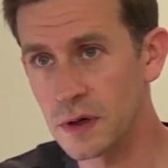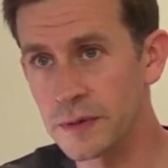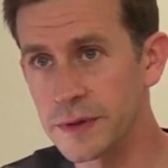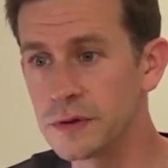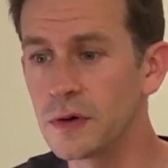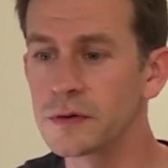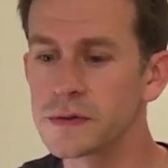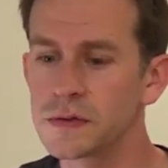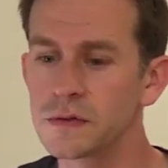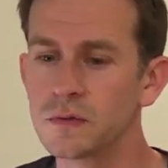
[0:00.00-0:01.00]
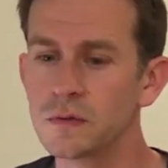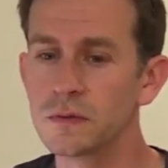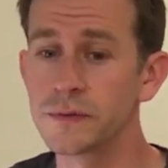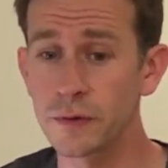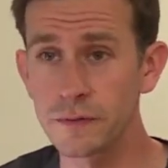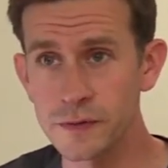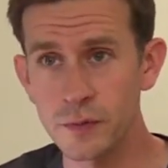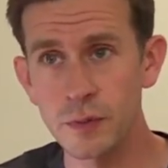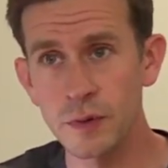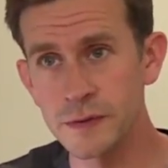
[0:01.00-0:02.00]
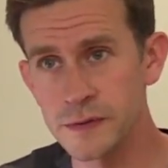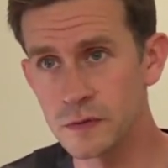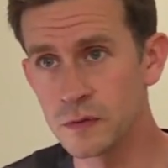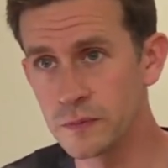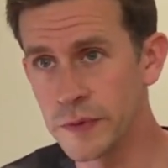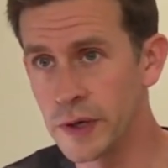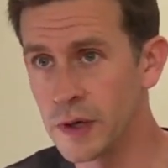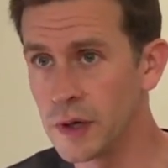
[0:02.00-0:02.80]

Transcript: uh, in dogs to solve this problem is to